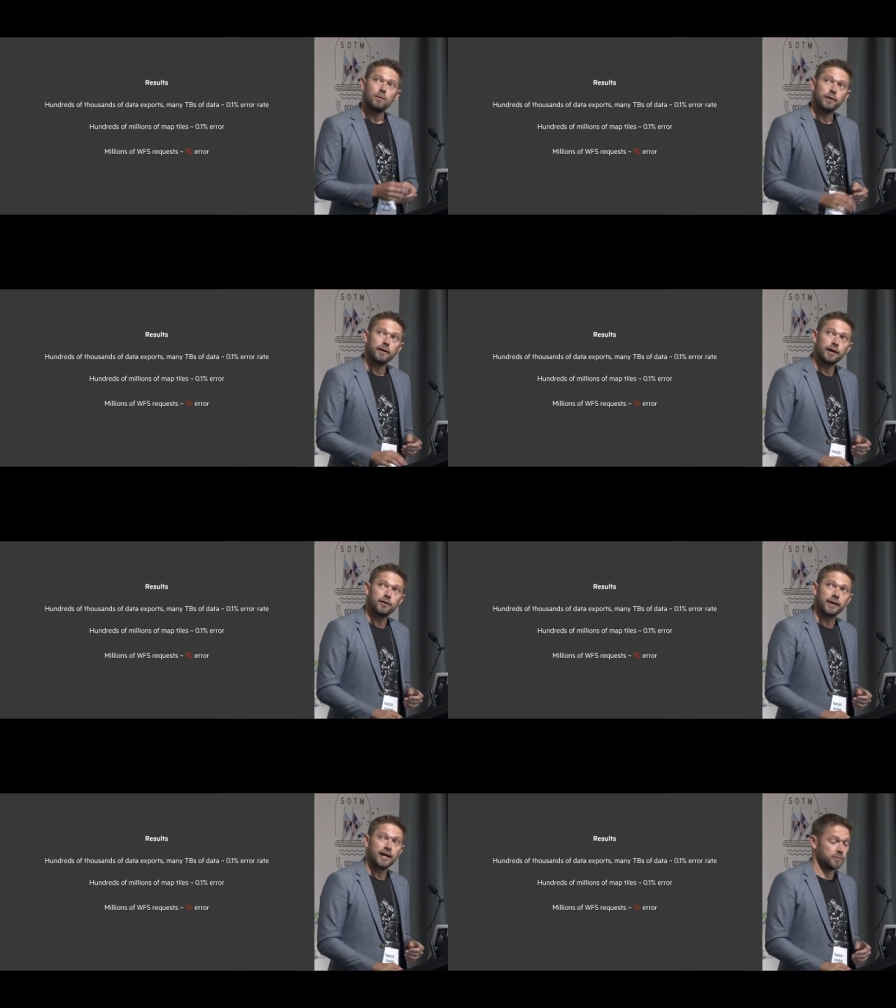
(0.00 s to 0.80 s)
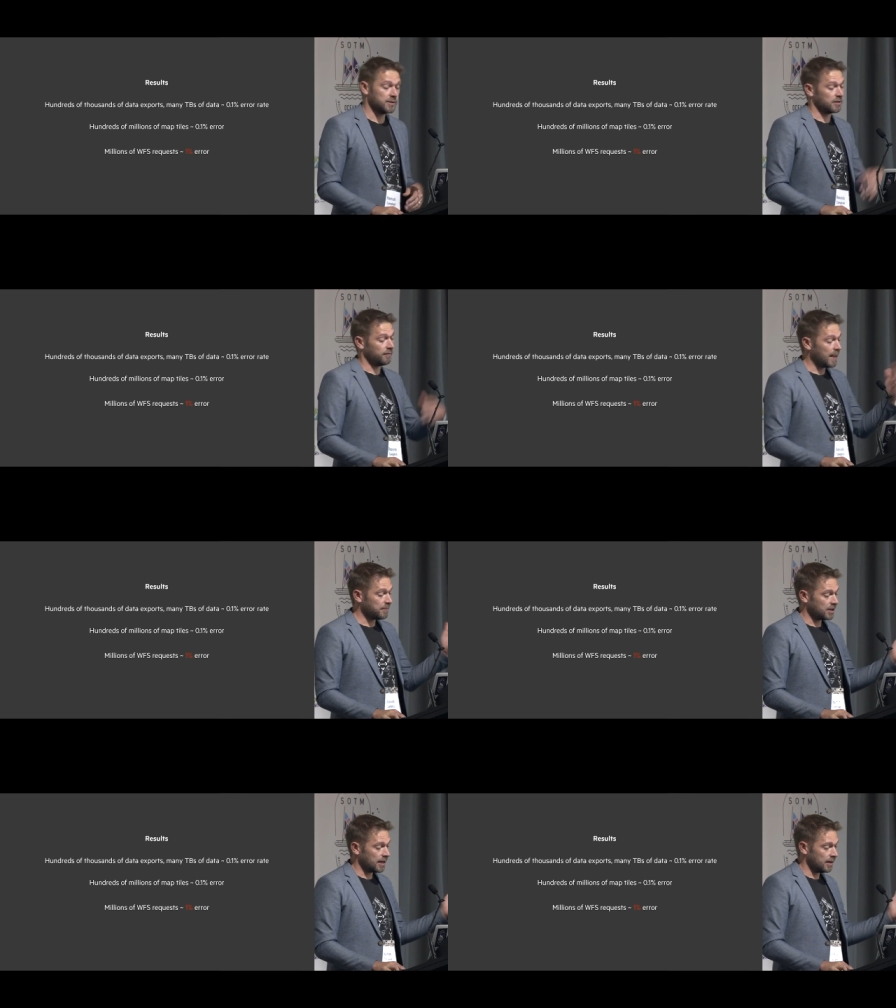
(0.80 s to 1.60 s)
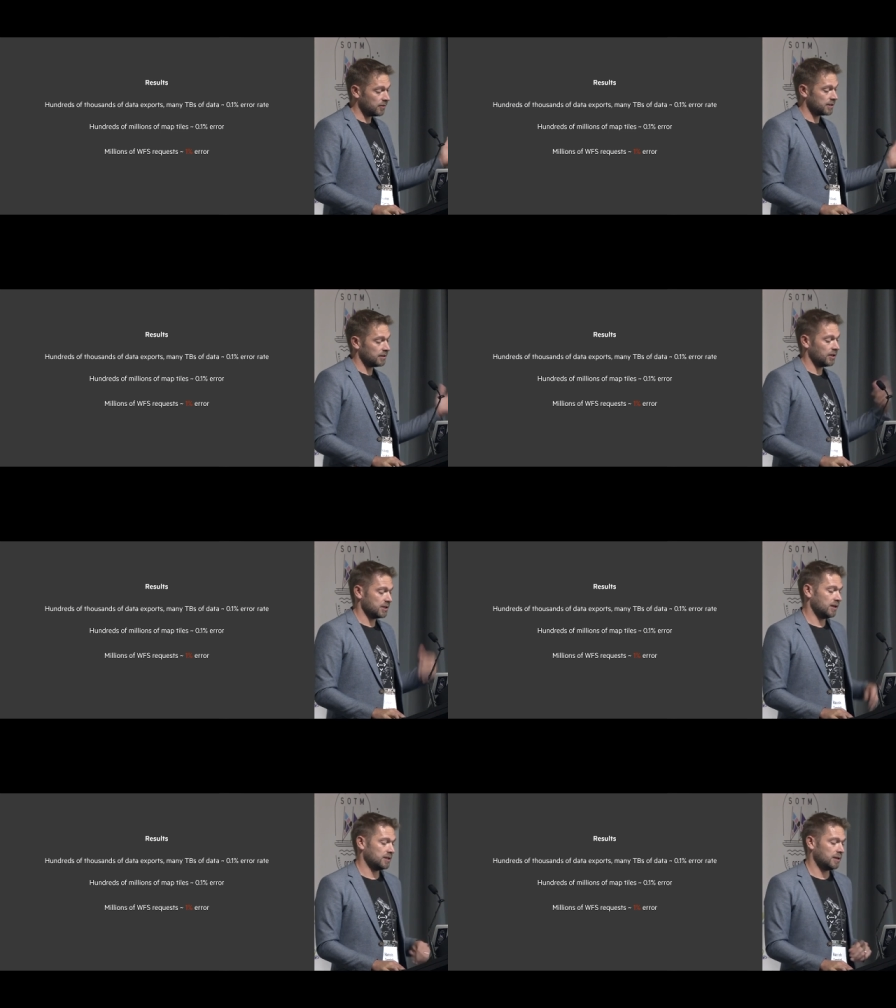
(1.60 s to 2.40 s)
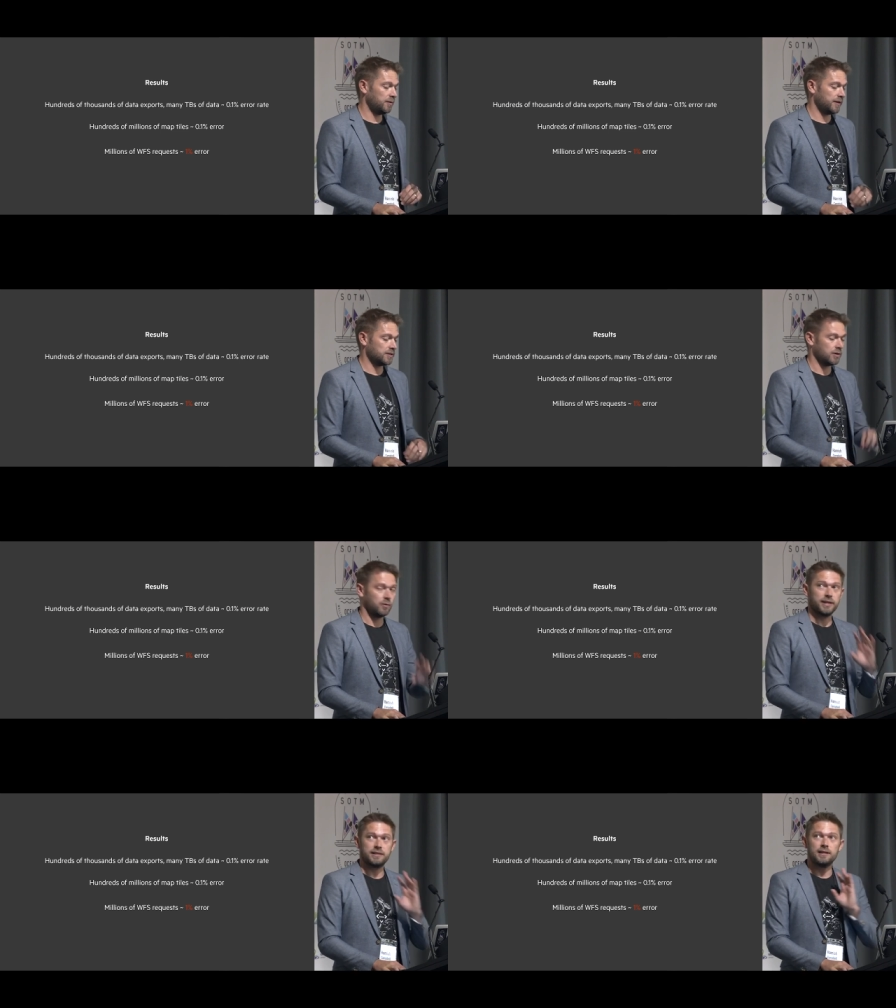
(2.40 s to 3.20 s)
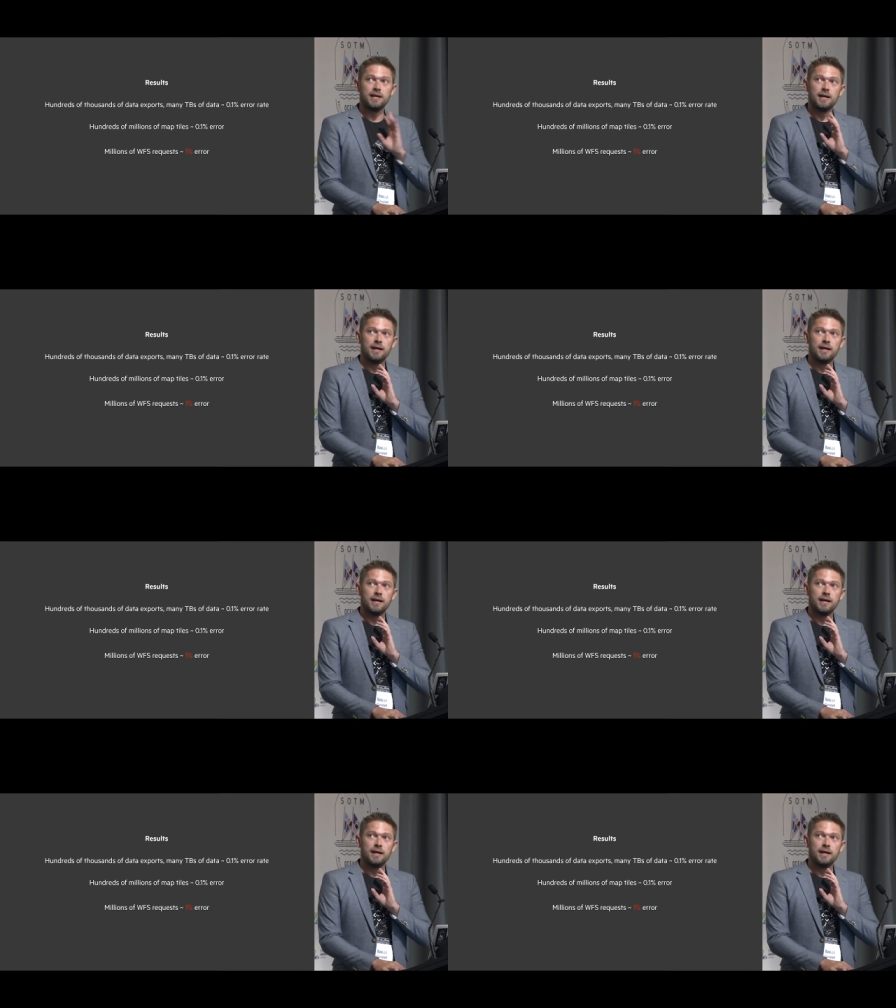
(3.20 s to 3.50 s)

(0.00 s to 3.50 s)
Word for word: we're uh, doing hundred millions of map tiles, lots and lots of WFS requests.